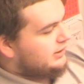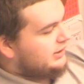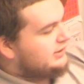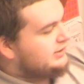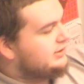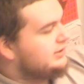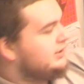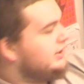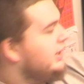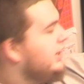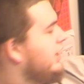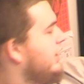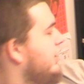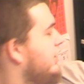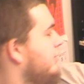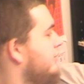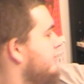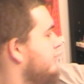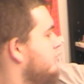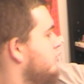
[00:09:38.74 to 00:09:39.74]
let's
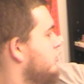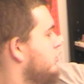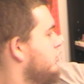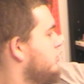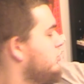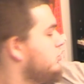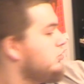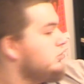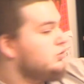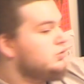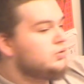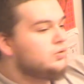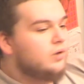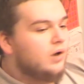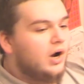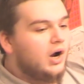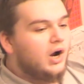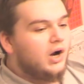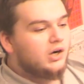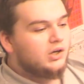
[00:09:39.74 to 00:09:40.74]
say
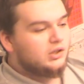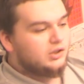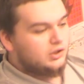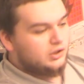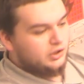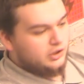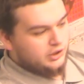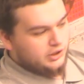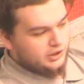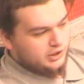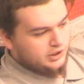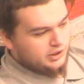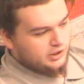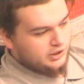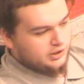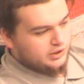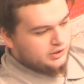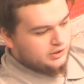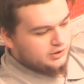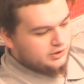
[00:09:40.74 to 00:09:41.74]
you are
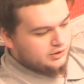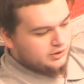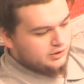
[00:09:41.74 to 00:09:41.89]
learning